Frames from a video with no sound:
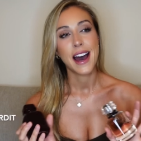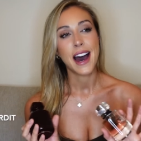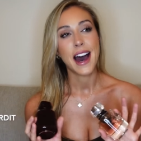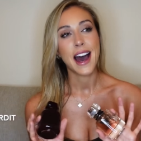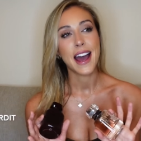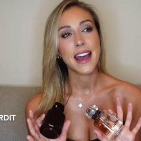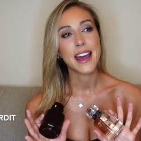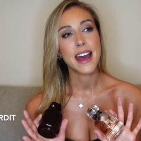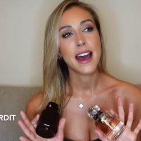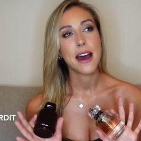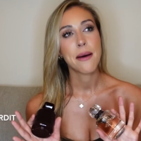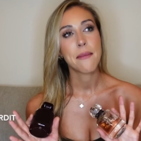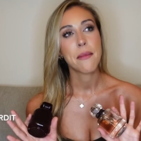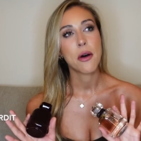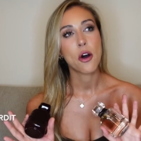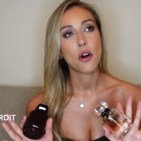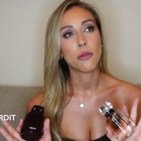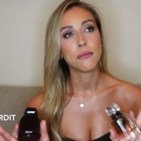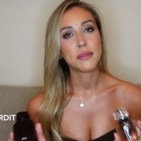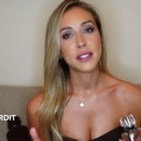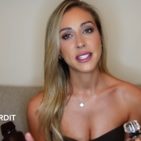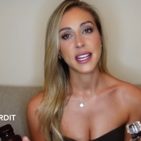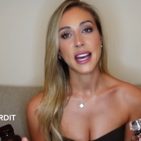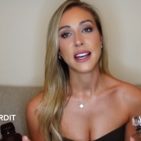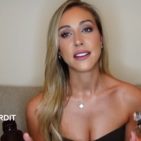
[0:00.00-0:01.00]
I am
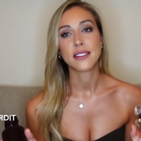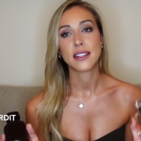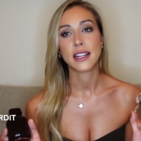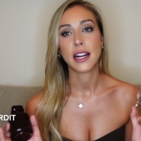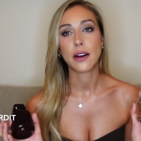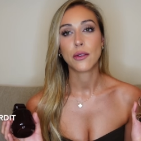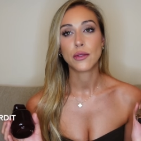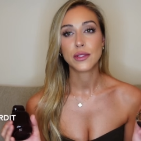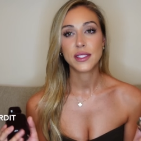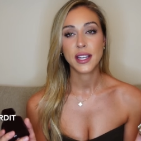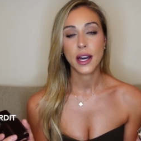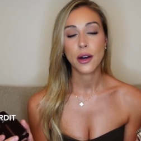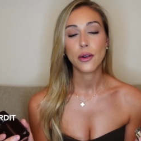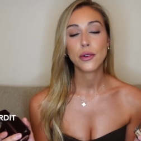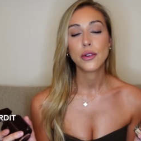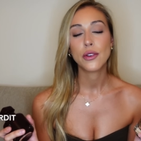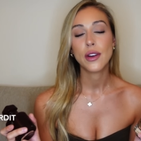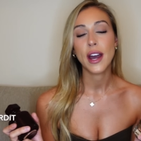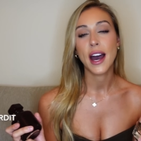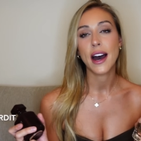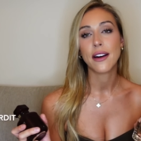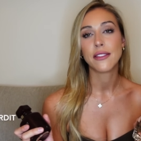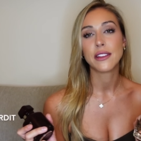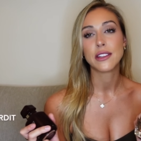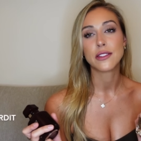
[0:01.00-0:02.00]
obsessed. And I will tell you
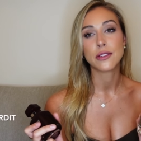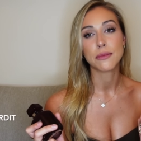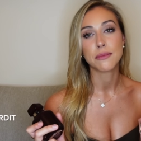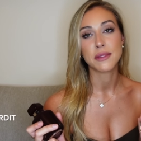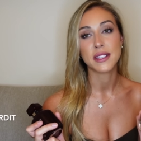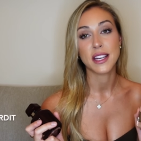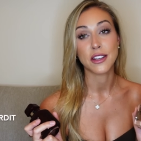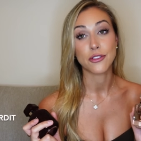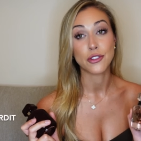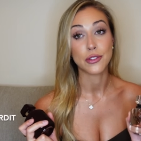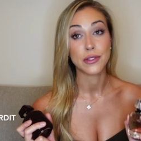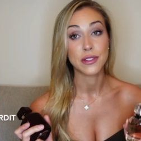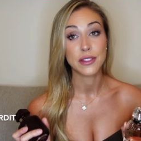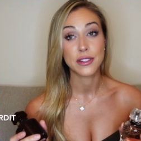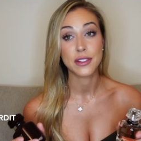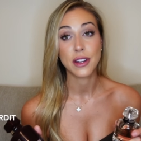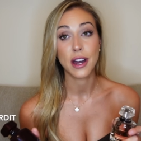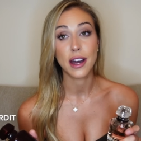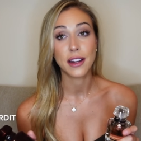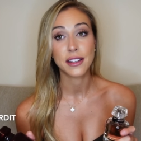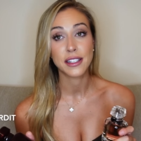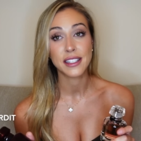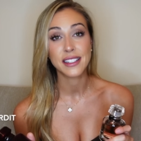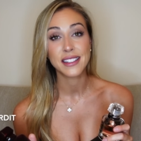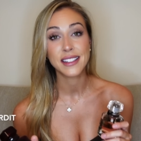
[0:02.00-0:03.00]
how this obsession
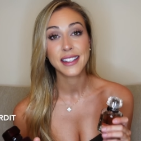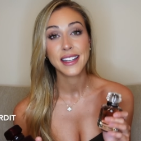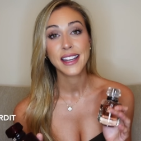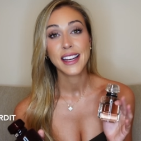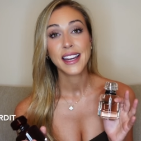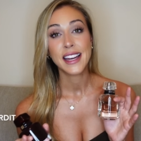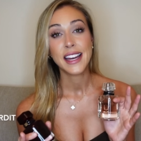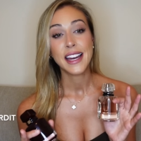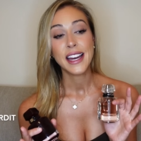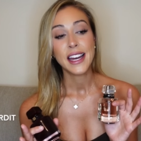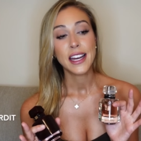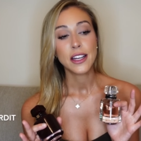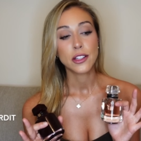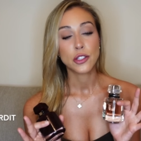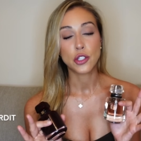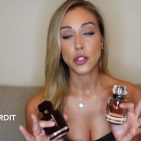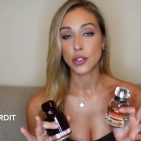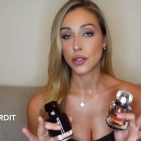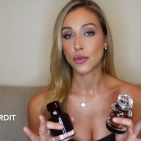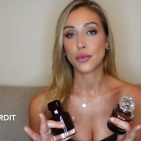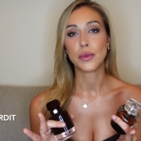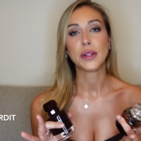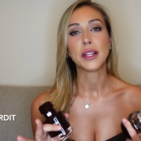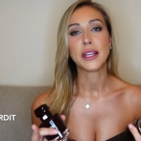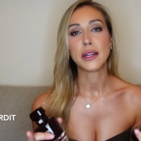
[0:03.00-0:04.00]
started.
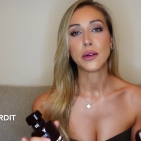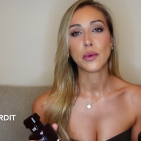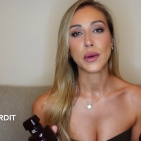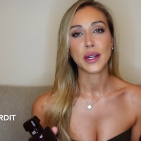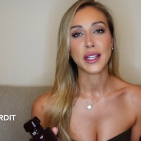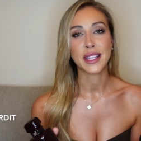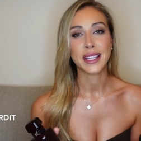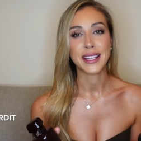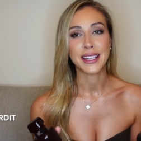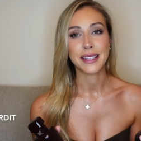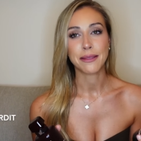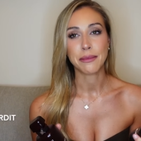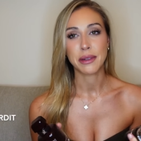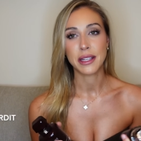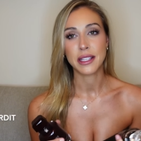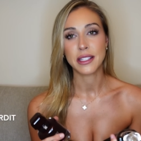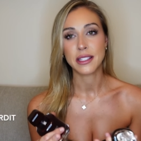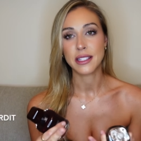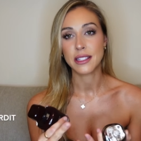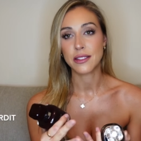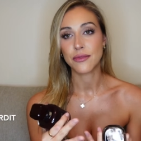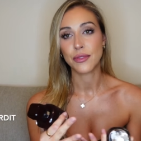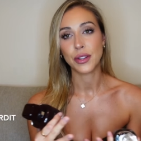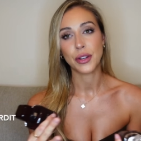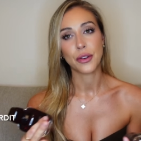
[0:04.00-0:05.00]
Just really quickly, because
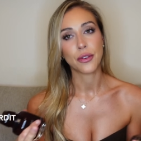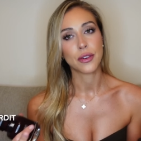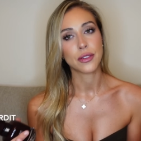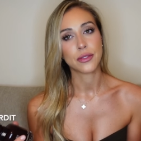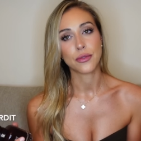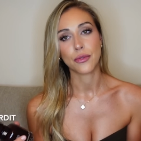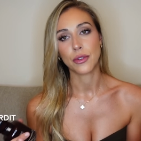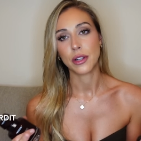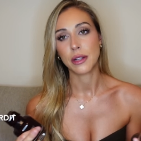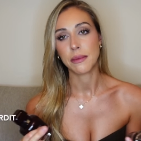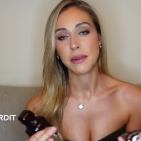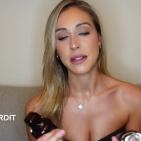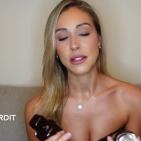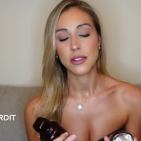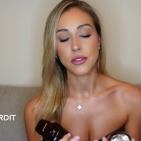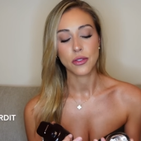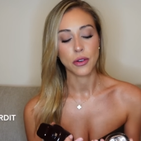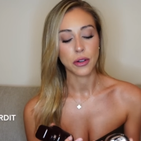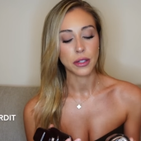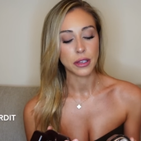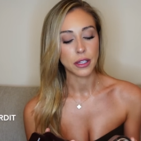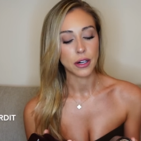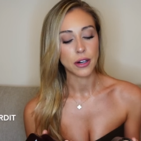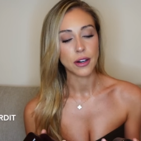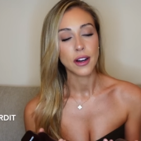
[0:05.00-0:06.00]
this video has already been
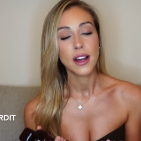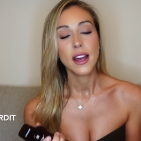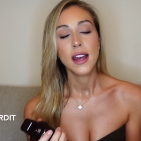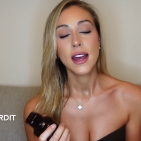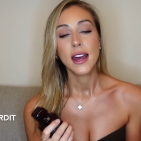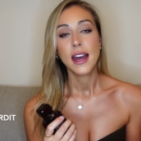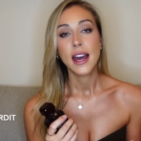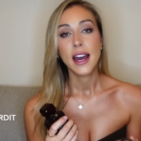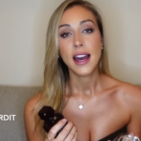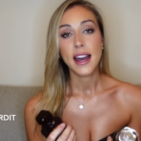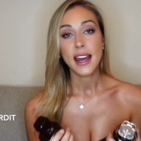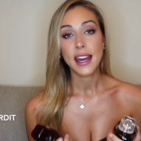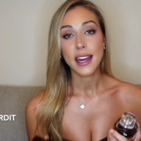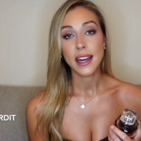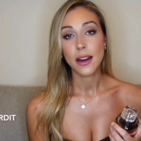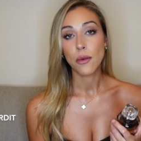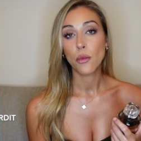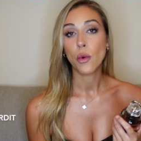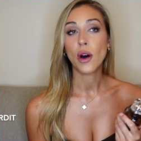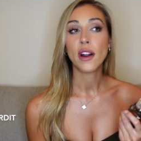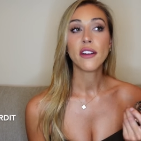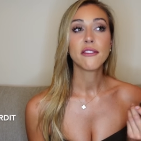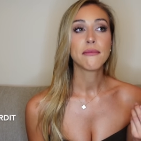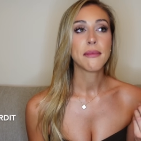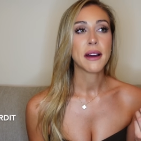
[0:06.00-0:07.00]
so long.
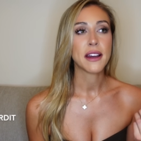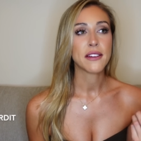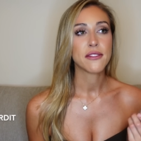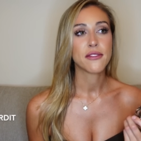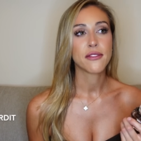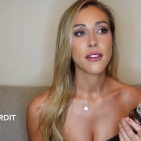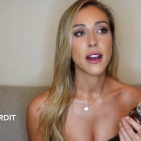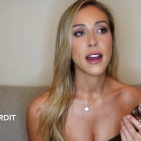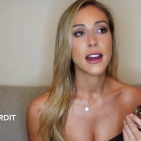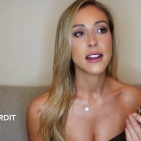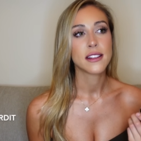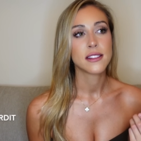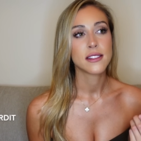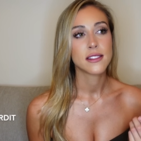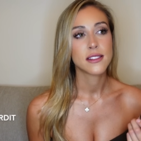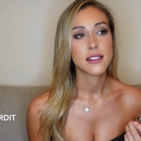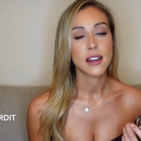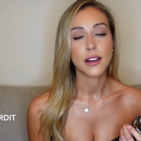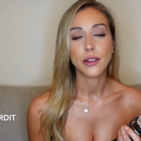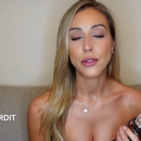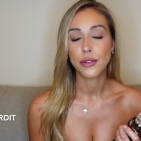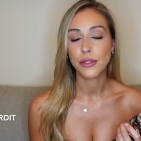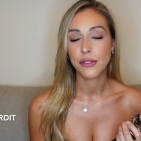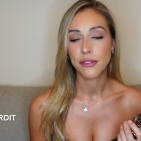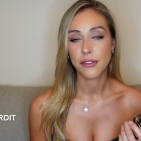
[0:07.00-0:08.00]
One of my friends,
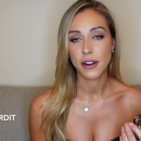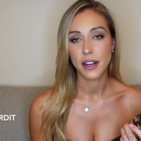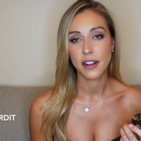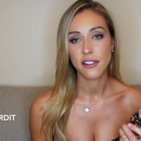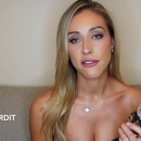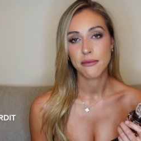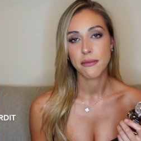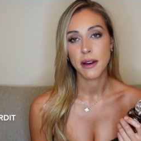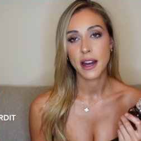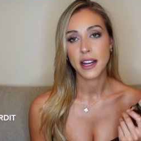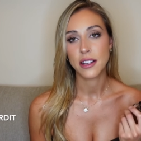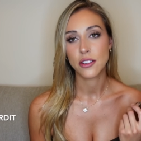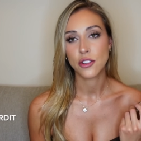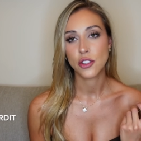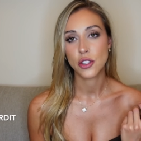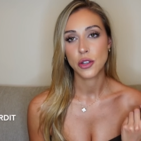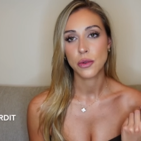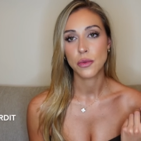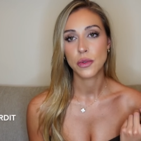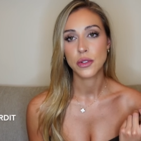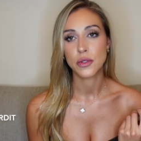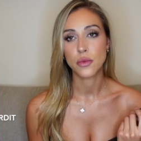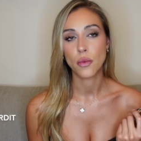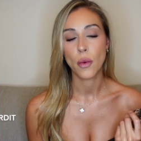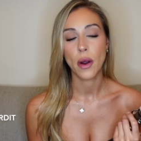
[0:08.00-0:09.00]
a good friend of mine, she
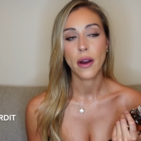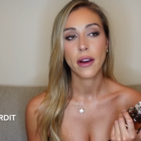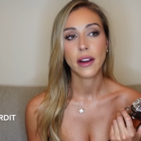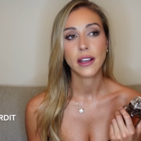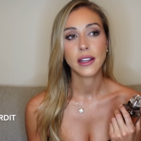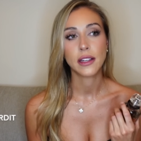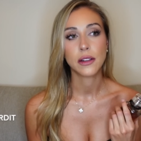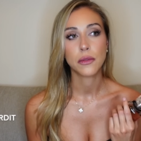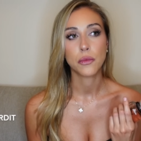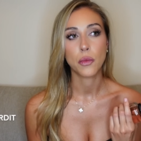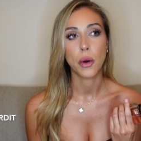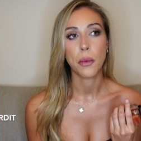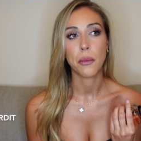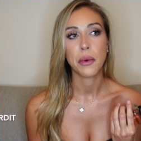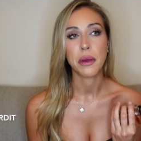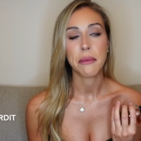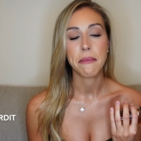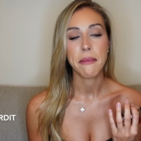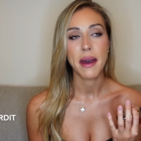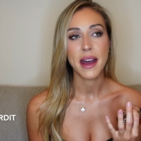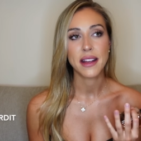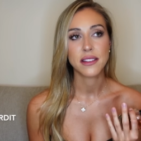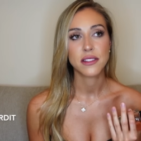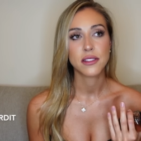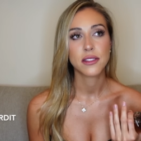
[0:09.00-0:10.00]
was wearing it when we
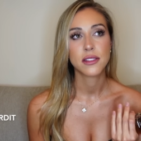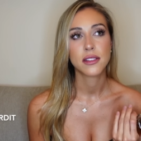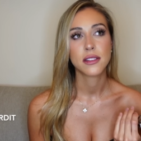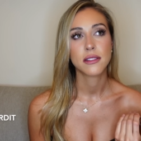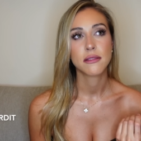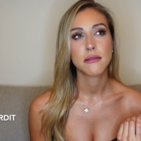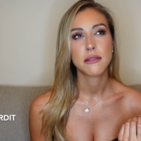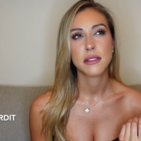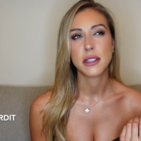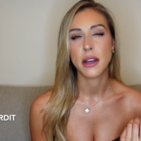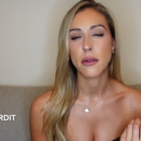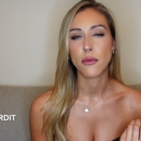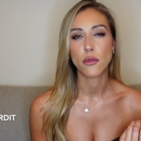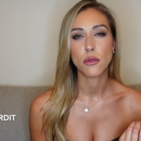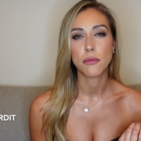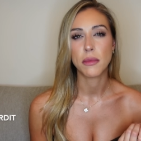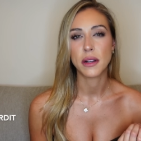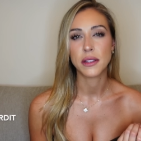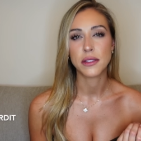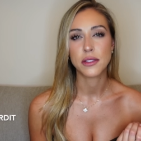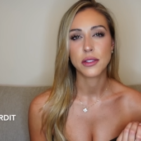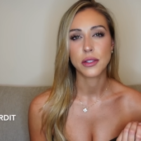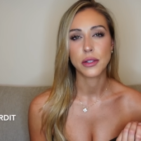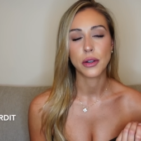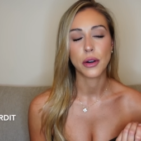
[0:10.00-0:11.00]
met several
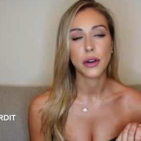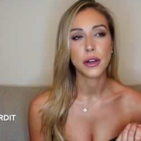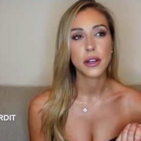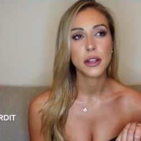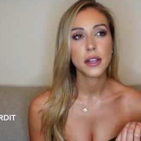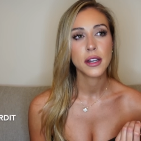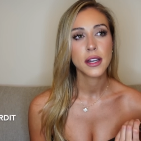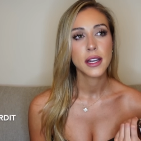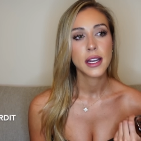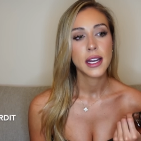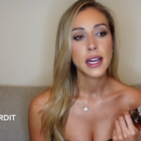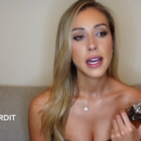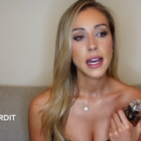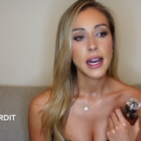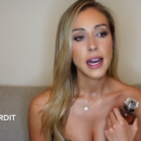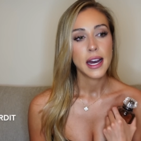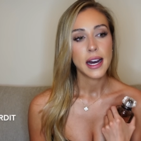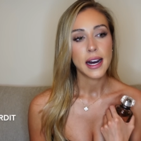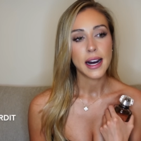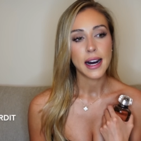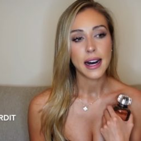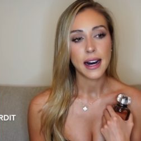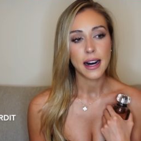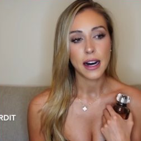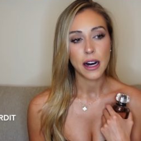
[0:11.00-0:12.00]
months ago.
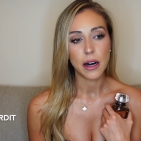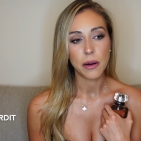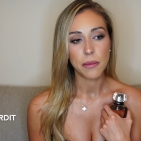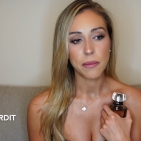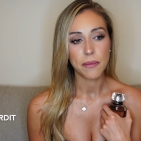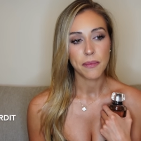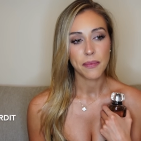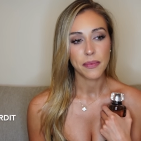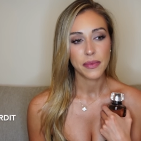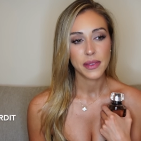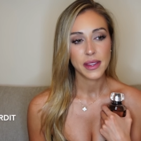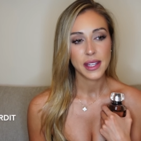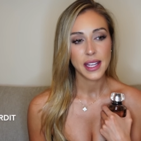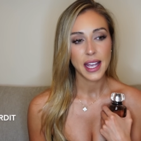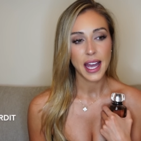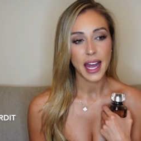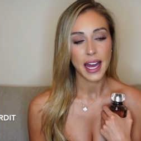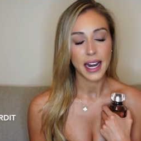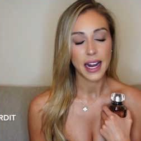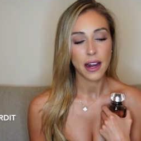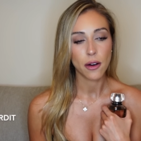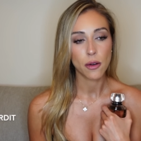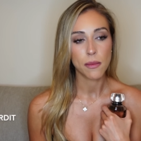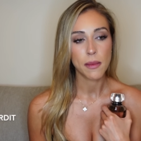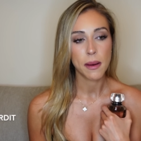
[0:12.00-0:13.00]
And
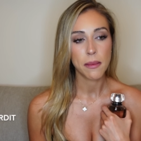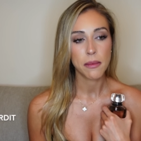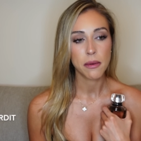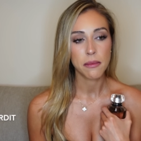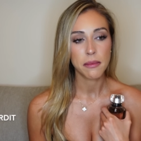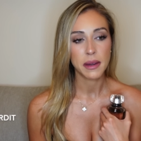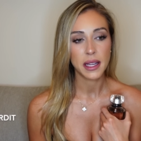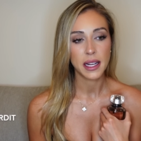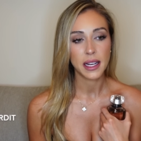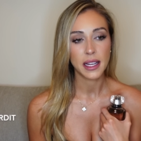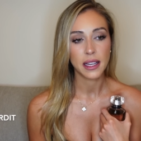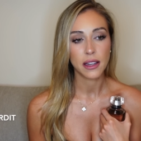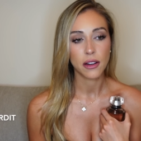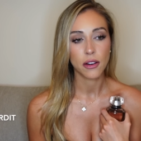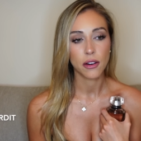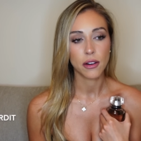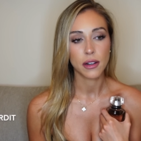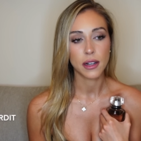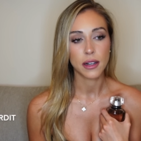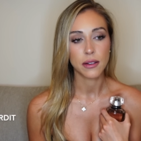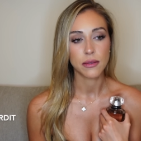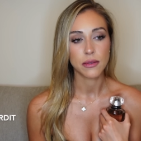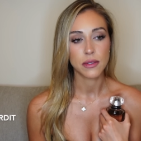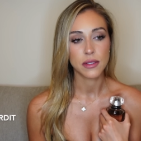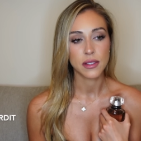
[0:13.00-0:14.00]
I remember meeting her and
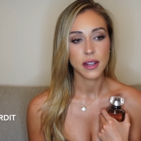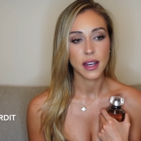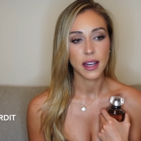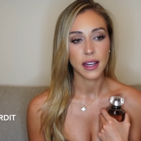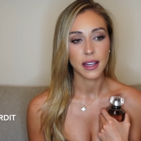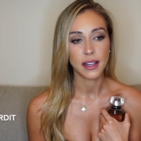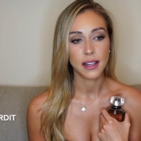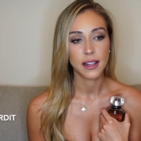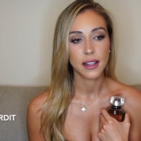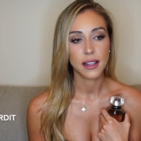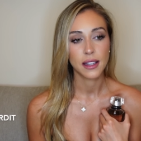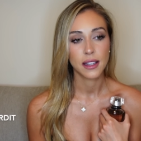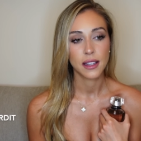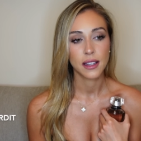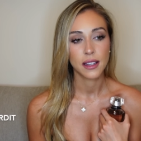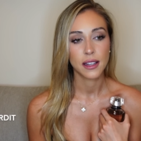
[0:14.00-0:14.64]
I was like,